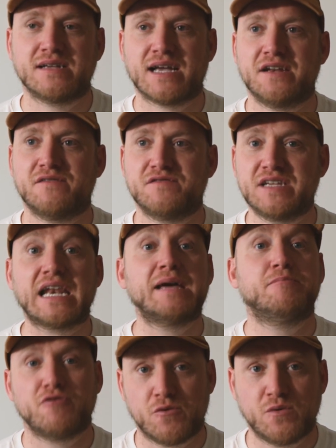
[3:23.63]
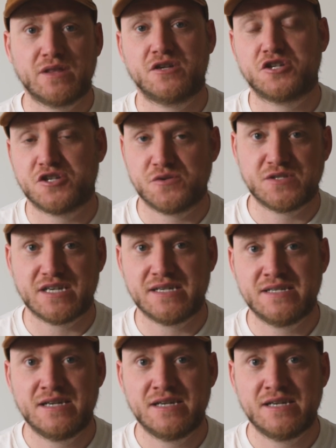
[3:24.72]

kind of deliberate with your shooting,